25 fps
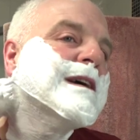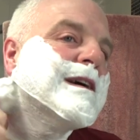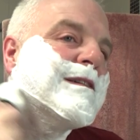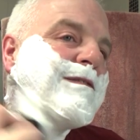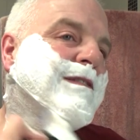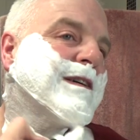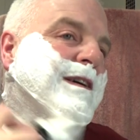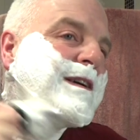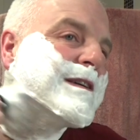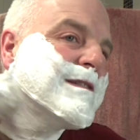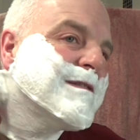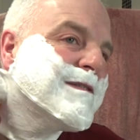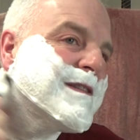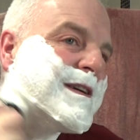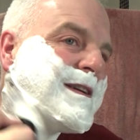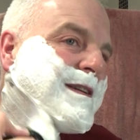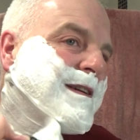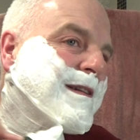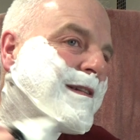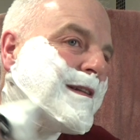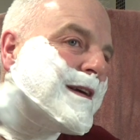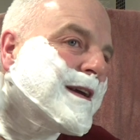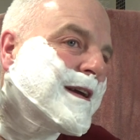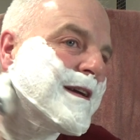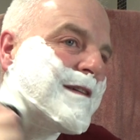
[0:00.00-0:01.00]
If I can find
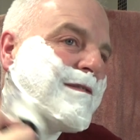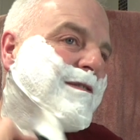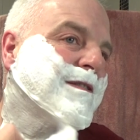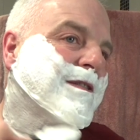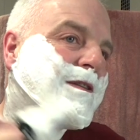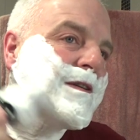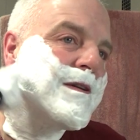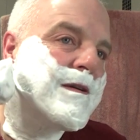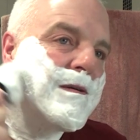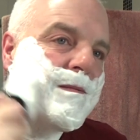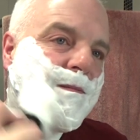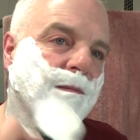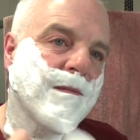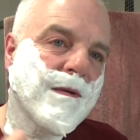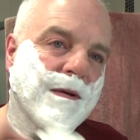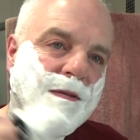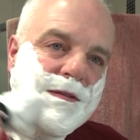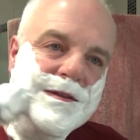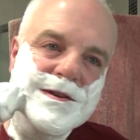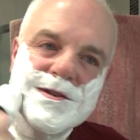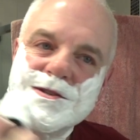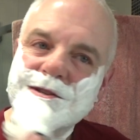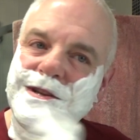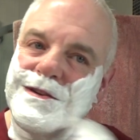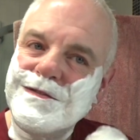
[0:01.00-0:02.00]
a link for
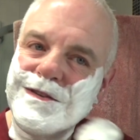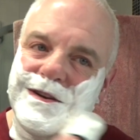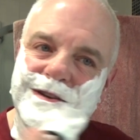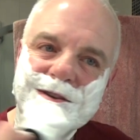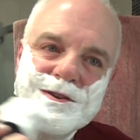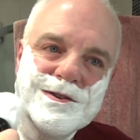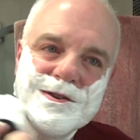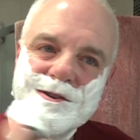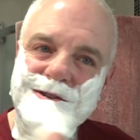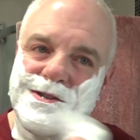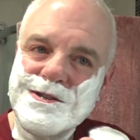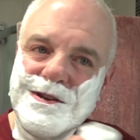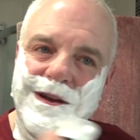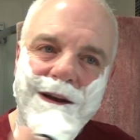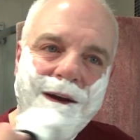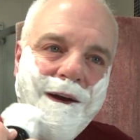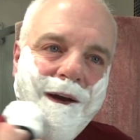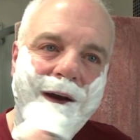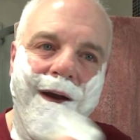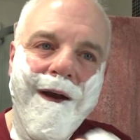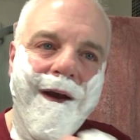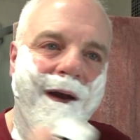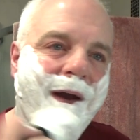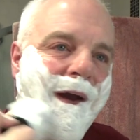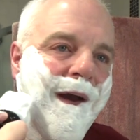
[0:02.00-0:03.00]
the stuff I use,
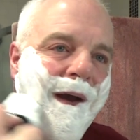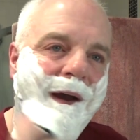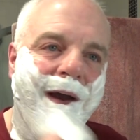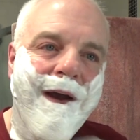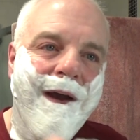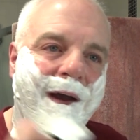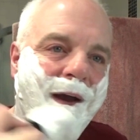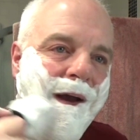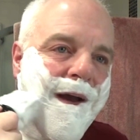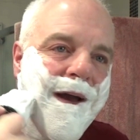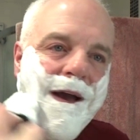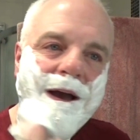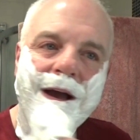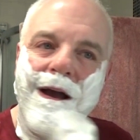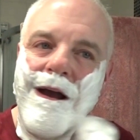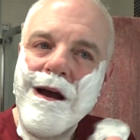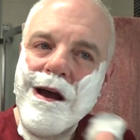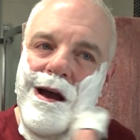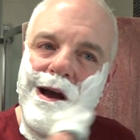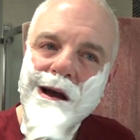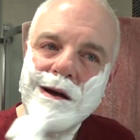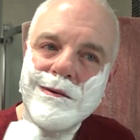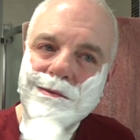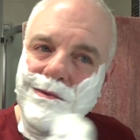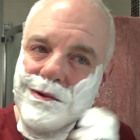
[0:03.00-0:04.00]

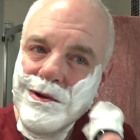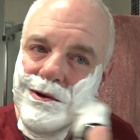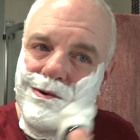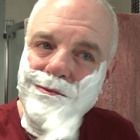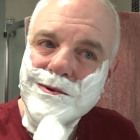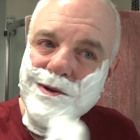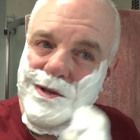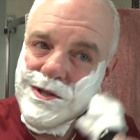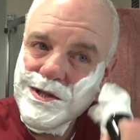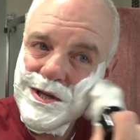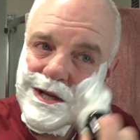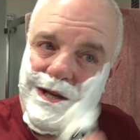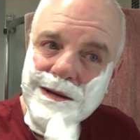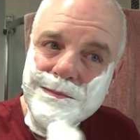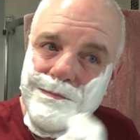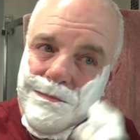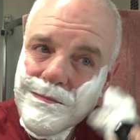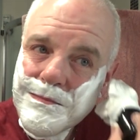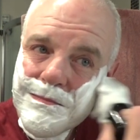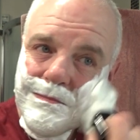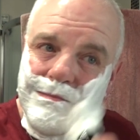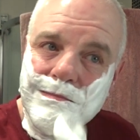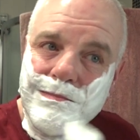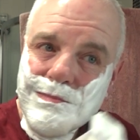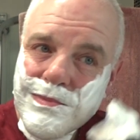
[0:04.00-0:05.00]
I will always
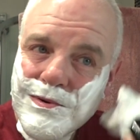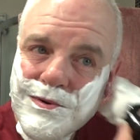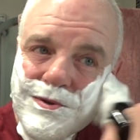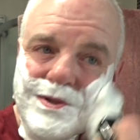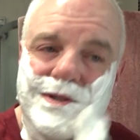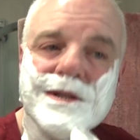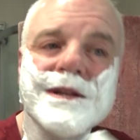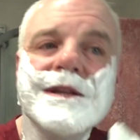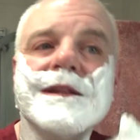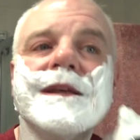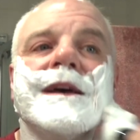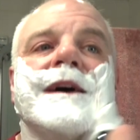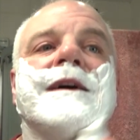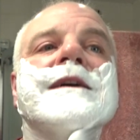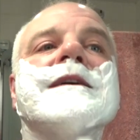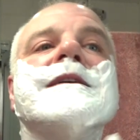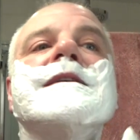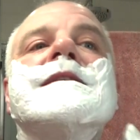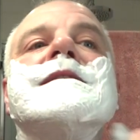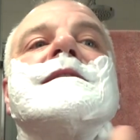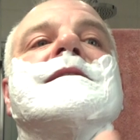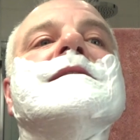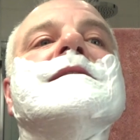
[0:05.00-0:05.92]
post it there.